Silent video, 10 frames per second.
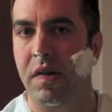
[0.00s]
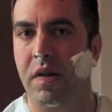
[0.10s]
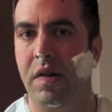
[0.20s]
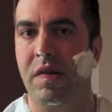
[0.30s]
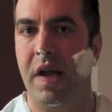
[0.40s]

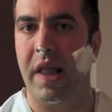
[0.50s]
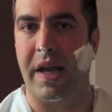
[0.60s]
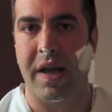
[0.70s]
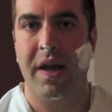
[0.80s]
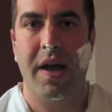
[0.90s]
say
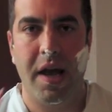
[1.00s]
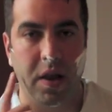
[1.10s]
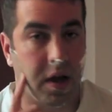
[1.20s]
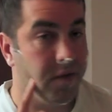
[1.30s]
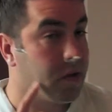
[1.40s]
like, hey,
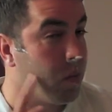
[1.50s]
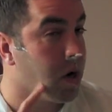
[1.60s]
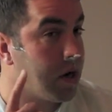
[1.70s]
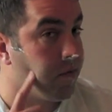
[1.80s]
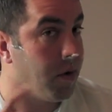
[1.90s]
look, if it's
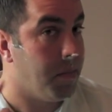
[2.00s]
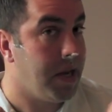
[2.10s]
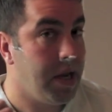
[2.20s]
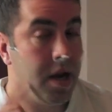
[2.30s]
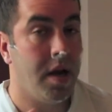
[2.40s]
working for
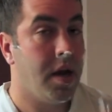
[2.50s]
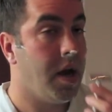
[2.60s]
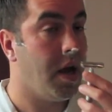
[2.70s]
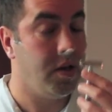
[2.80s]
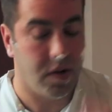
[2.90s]
me,
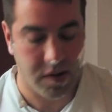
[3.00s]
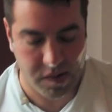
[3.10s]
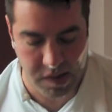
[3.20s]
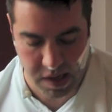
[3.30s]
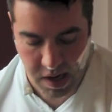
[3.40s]
and you can
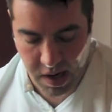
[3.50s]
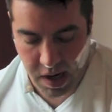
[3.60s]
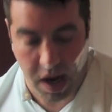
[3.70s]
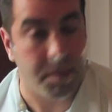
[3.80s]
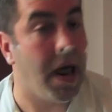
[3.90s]
see, I'm
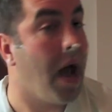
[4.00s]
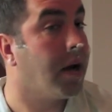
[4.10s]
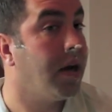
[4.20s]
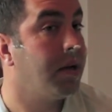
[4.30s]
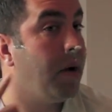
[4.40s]

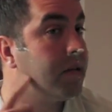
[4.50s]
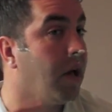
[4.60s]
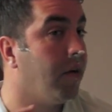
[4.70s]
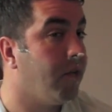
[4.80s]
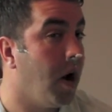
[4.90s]
not cutting
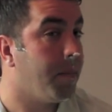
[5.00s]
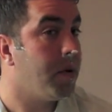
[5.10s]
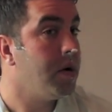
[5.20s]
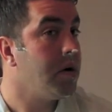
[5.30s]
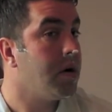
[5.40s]
myself
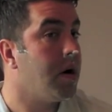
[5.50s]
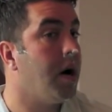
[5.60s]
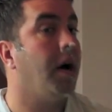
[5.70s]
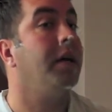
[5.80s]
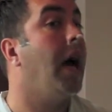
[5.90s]

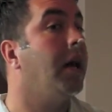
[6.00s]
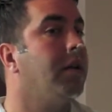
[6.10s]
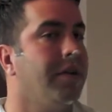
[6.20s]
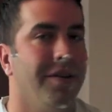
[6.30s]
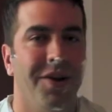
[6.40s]
up
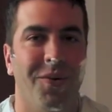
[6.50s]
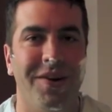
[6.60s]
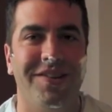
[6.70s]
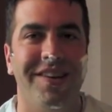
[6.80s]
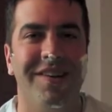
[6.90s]
yet,
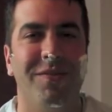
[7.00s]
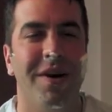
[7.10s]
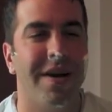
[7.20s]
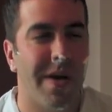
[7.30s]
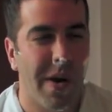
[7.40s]
which is
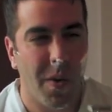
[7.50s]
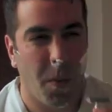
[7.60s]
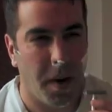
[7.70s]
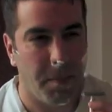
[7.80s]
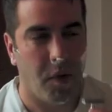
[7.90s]
what
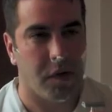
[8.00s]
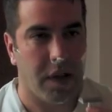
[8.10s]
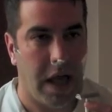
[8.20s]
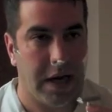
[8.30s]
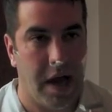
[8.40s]
a
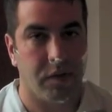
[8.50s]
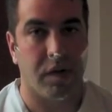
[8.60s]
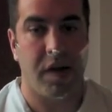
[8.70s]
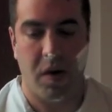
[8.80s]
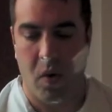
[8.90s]
lot of guys will
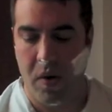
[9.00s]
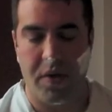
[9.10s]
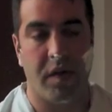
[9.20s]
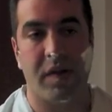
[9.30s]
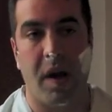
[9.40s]
say, or
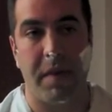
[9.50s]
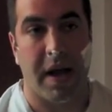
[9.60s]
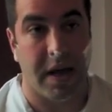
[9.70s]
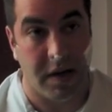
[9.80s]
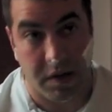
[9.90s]
they'll say I'm
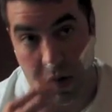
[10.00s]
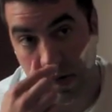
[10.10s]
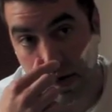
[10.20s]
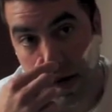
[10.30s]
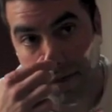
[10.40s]
not getting
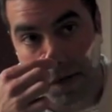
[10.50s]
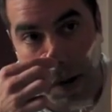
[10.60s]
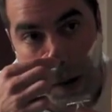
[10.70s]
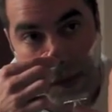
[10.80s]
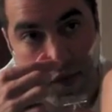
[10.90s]
close enough. You
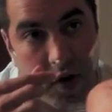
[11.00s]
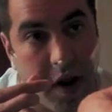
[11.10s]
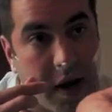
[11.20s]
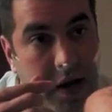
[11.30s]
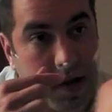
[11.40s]
know, that they're
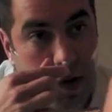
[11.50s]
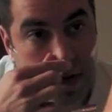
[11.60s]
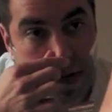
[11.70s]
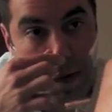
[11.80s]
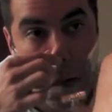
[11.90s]
not getting
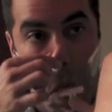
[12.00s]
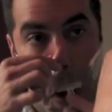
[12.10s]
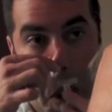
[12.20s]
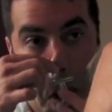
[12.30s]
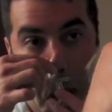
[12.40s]
close enough.
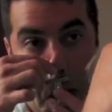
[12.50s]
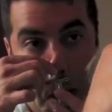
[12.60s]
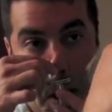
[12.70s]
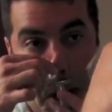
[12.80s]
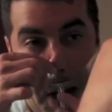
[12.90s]

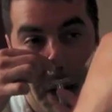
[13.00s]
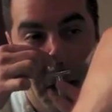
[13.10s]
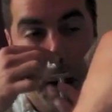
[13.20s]
And